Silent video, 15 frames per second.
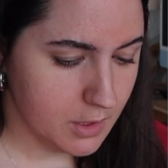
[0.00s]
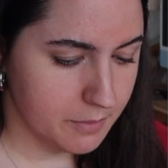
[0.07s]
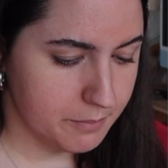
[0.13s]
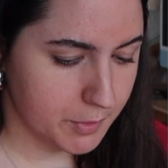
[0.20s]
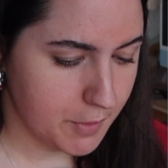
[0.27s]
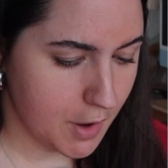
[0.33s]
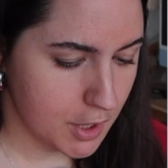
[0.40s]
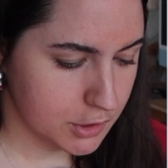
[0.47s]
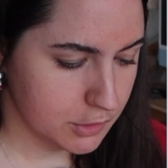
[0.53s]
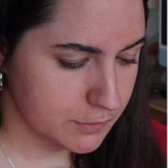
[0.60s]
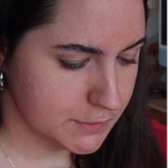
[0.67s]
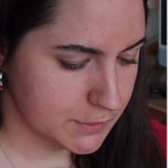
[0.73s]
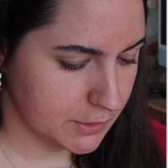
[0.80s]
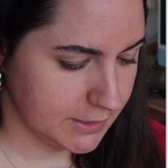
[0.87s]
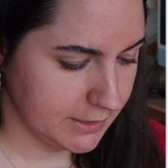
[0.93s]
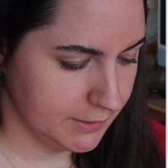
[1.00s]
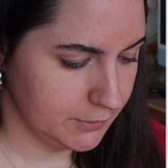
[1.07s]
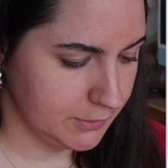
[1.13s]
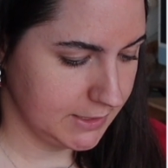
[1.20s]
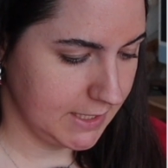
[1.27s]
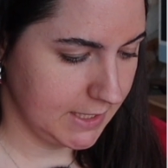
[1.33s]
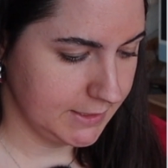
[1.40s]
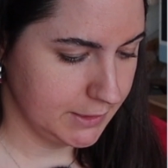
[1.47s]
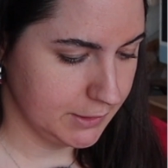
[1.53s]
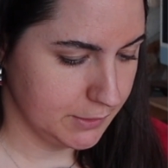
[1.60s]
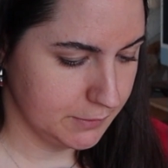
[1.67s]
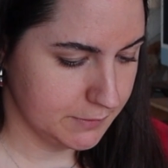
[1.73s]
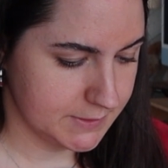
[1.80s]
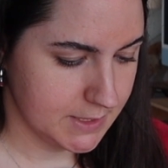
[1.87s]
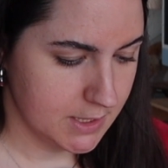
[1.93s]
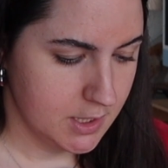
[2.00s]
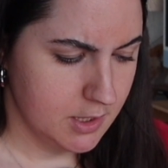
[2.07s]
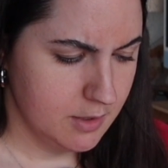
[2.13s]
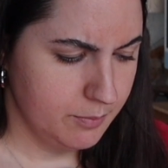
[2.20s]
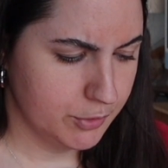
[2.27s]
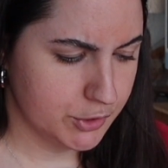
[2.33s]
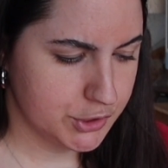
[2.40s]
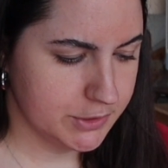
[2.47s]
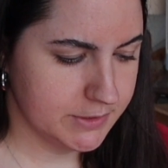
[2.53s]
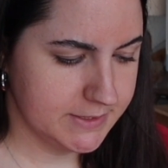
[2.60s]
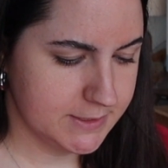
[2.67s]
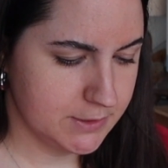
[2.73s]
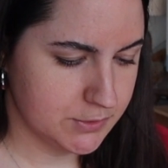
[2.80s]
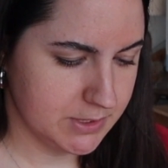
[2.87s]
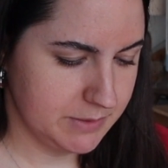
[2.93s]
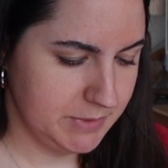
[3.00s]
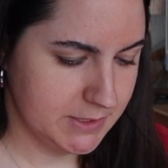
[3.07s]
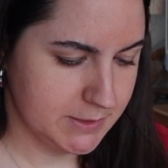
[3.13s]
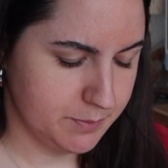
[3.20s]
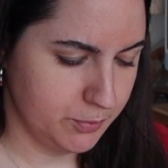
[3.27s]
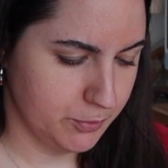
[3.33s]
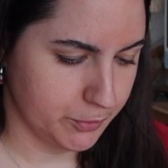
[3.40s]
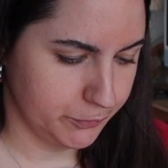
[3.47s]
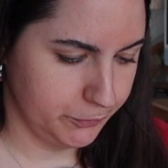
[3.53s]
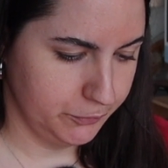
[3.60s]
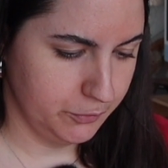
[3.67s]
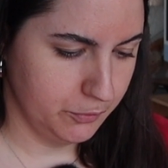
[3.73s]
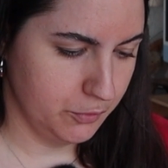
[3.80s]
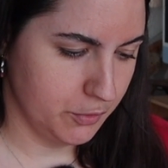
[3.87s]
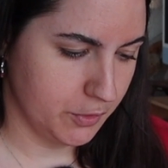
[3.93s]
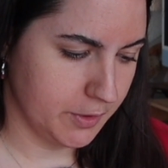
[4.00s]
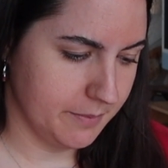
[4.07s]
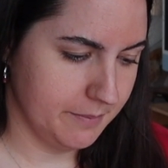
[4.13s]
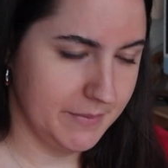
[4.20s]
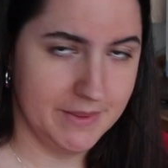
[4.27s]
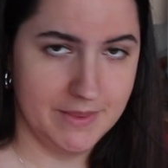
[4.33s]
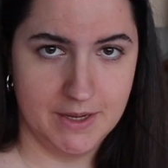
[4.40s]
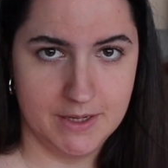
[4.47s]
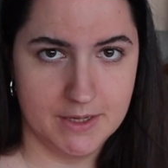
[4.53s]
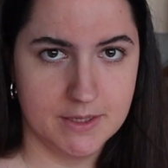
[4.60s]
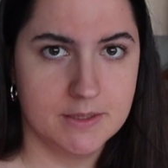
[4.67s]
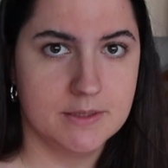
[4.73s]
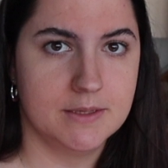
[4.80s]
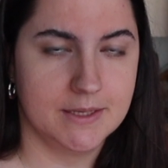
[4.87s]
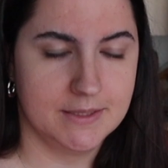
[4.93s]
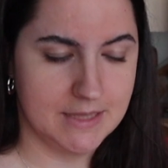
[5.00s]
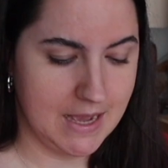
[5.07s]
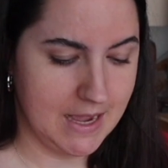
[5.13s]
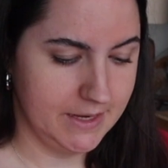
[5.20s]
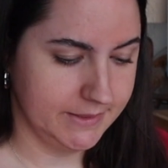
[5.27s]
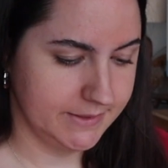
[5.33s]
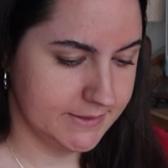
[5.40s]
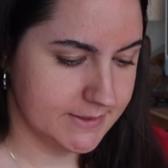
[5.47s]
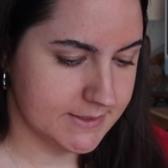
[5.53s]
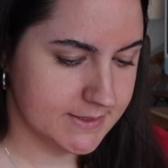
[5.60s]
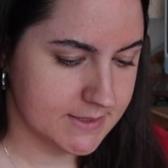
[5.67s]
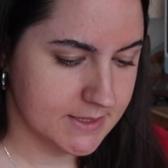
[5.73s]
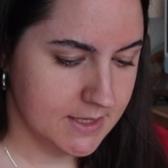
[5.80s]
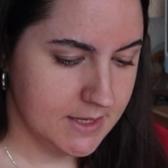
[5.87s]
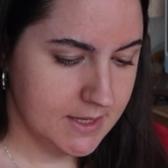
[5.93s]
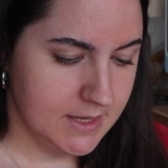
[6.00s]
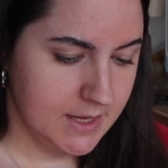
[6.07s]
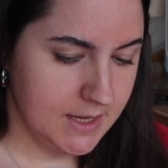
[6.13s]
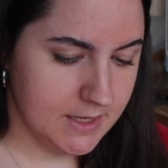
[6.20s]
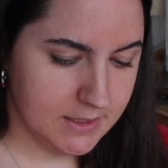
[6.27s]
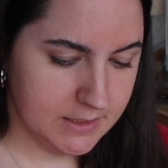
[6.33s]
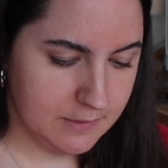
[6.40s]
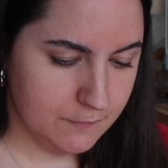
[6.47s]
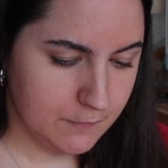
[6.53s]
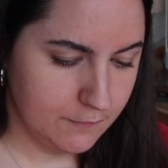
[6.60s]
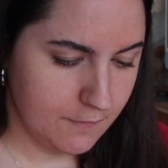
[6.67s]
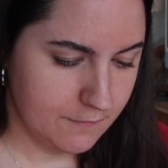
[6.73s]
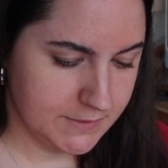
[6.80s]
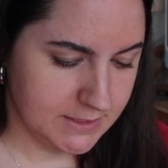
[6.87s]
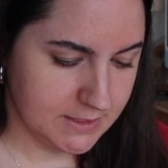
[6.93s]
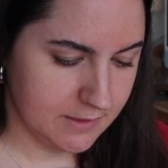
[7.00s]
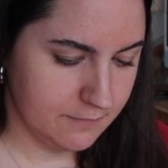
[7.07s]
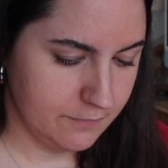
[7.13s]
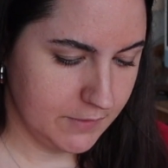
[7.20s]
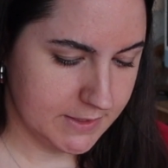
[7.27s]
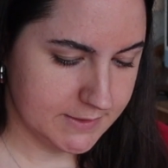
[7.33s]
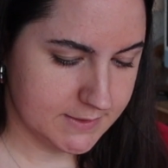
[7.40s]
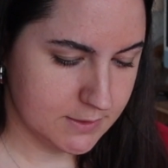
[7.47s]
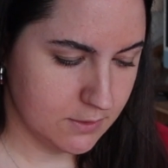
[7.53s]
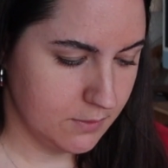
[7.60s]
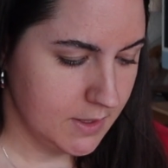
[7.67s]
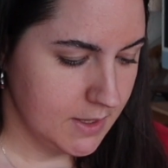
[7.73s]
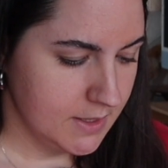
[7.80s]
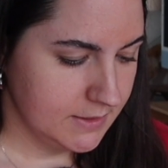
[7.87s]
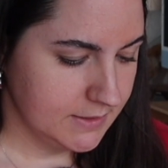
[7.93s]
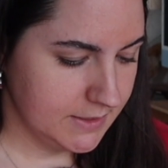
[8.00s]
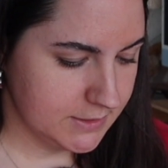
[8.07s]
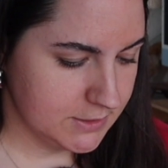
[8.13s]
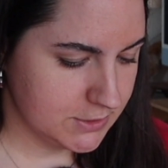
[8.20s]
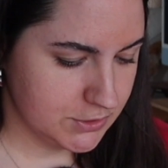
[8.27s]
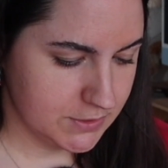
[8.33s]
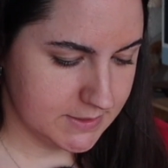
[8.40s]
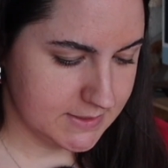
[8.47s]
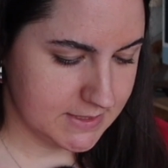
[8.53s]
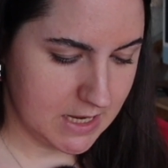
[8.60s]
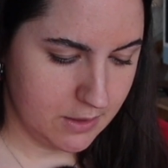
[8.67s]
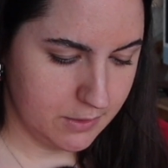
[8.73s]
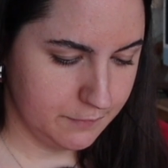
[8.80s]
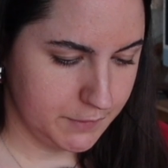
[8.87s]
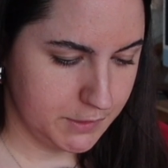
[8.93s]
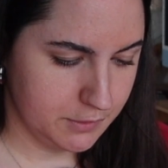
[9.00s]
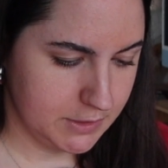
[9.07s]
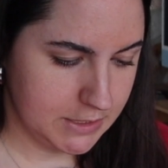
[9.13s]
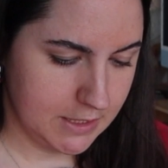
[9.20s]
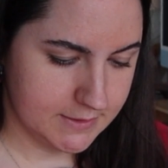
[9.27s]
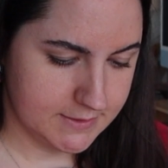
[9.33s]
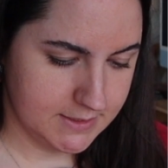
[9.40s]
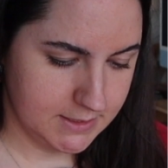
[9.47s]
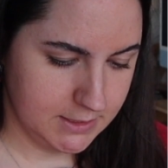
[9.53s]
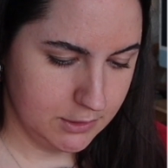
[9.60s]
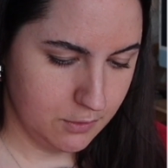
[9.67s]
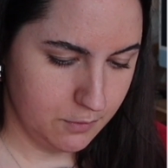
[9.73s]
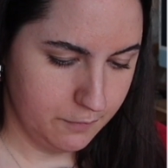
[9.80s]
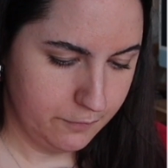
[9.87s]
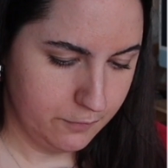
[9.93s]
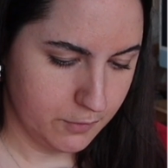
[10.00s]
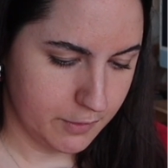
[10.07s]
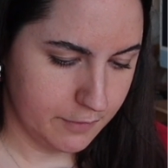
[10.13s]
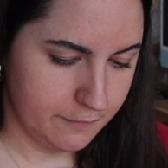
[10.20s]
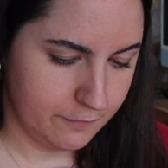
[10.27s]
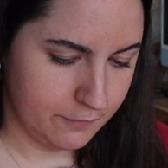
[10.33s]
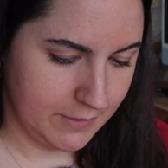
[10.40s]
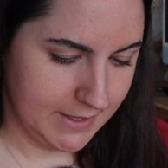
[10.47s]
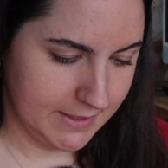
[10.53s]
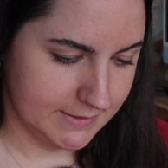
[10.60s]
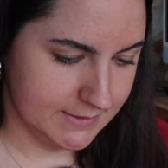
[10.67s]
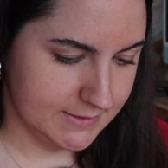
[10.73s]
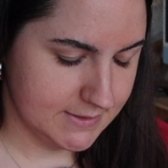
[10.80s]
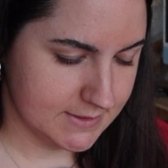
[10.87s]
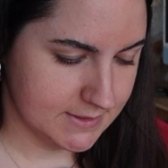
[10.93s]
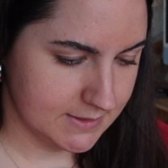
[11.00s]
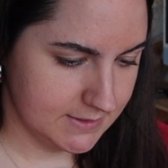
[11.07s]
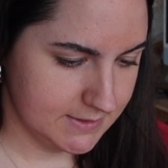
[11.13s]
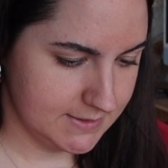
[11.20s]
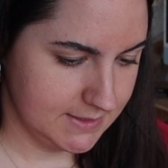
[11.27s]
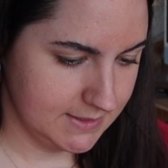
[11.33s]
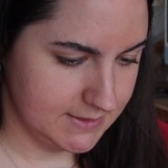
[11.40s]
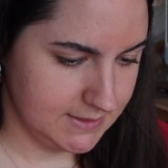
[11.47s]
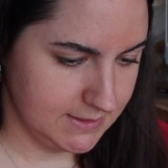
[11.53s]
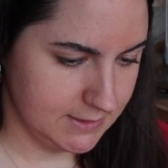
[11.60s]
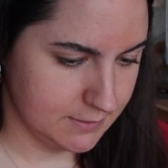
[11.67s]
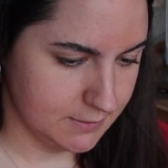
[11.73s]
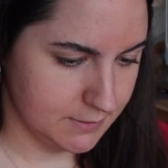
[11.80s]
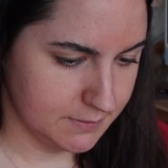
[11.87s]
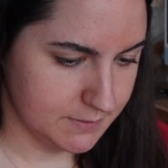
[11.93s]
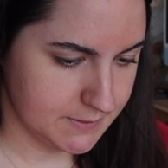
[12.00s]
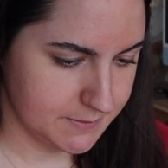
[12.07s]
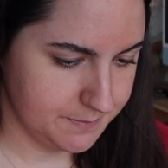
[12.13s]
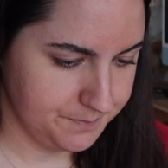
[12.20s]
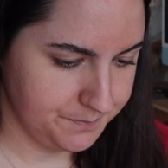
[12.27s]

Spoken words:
Morocco starting at 39 euros. Portugal, this usually means Porto or Madeira, like the islands. Italy for 59, France. So let's just out of curiosity go for France, 60 euros.